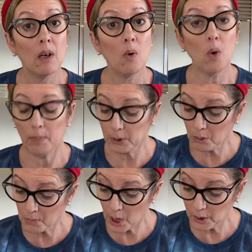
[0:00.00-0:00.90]
or
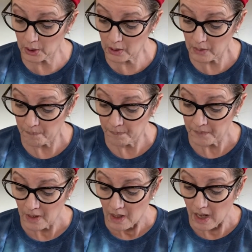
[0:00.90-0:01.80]
blue marker,
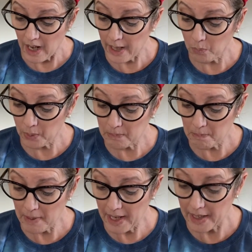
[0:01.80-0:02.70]
I would
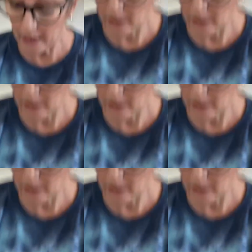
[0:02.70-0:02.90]
make